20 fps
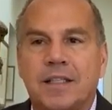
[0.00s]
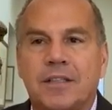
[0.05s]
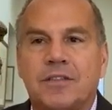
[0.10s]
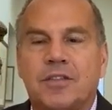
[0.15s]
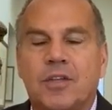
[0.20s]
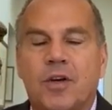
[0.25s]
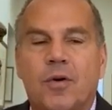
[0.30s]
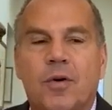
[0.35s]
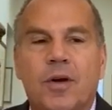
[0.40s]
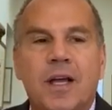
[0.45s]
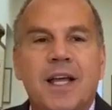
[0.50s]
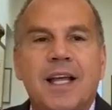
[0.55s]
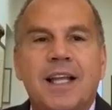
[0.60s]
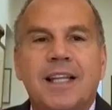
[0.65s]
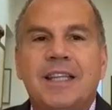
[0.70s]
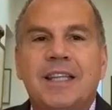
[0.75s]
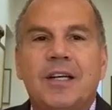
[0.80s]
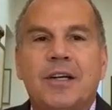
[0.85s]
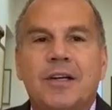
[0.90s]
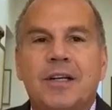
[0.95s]
And so
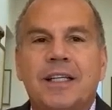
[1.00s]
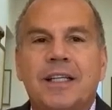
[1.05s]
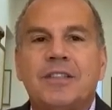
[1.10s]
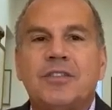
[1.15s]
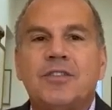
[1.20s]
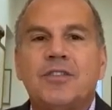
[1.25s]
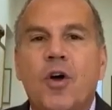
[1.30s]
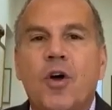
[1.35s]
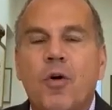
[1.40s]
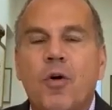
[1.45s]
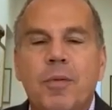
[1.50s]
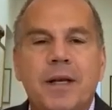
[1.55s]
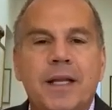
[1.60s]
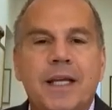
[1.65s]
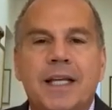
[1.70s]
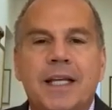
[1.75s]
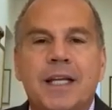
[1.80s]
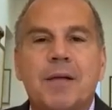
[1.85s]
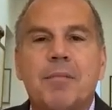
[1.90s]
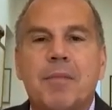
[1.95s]
there is
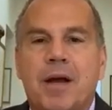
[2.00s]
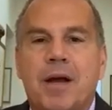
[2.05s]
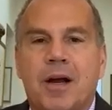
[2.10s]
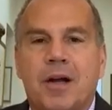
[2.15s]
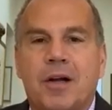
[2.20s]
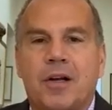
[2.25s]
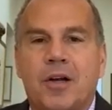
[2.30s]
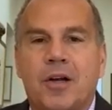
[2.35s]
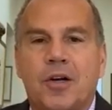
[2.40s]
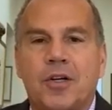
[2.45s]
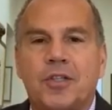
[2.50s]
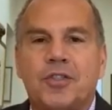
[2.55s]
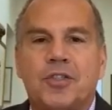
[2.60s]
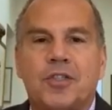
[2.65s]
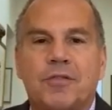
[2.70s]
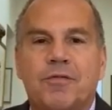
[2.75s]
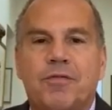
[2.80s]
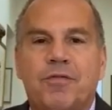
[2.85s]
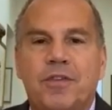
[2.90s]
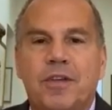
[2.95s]
nobody in America who
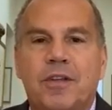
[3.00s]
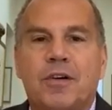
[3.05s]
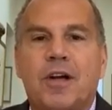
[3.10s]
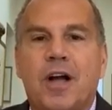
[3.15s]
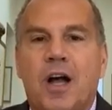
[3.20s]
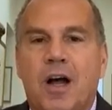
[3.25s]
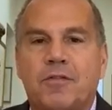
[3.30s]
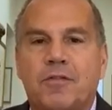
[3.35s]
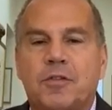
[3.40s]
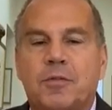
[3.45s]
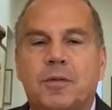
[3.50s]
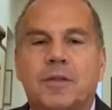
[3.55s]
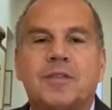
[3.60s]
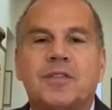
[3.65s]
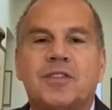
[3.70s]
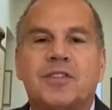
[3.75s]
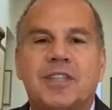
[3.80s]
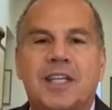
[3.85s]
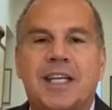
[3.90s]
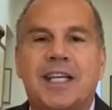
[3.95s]
should feel comfortable
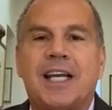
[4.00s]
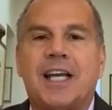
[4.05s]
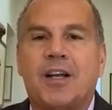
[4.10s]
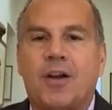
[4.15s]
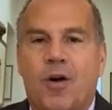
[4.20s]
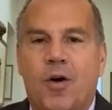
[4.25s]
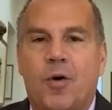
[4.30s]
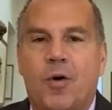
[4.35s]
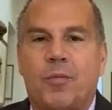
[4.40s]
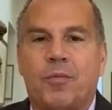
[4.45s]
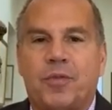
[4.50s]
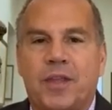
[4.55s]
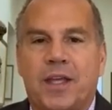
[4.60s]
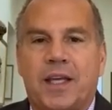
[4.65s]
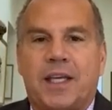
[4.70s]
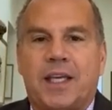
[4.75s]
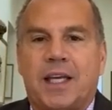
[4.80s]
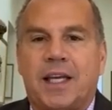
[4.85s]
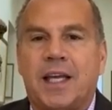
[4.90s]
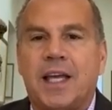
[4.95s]
sitting at home
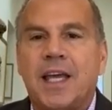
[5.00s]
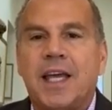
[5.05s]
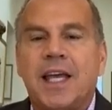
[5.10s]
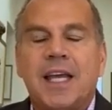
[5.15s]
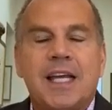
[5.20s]
thinking